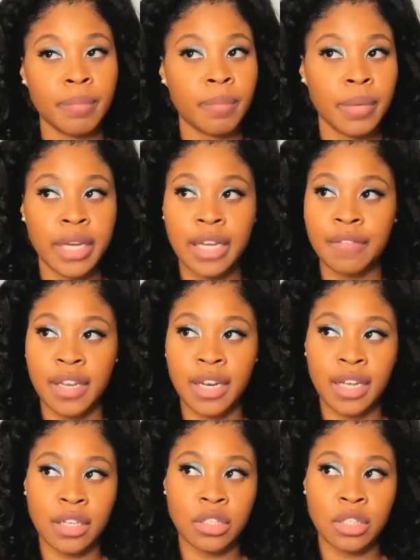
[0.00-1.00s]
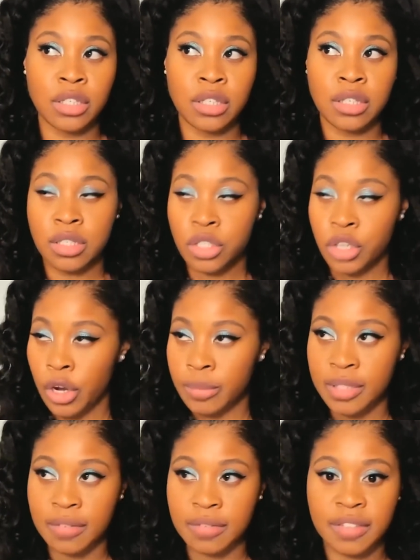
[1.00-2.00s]
in
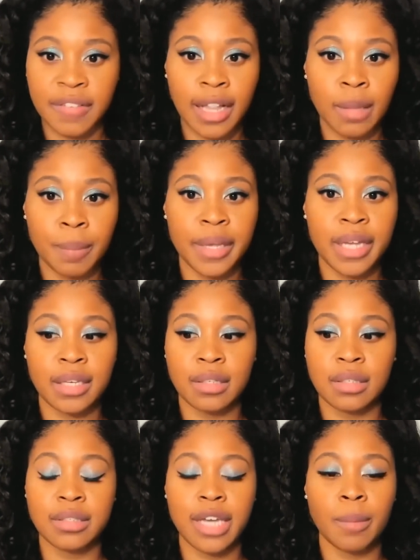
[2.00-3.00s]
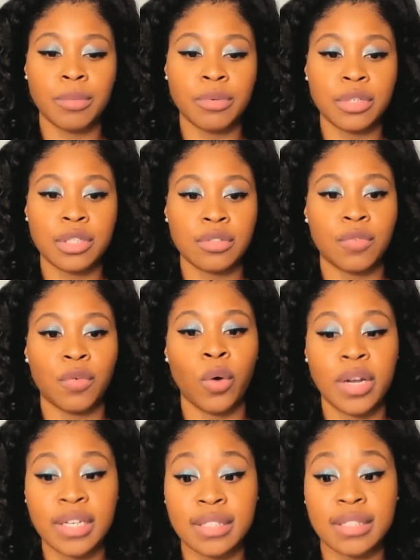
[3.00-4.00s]
terms of developing Deborah's
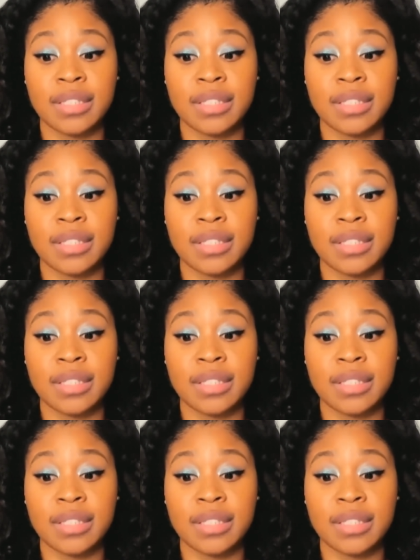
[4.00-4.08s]
voice,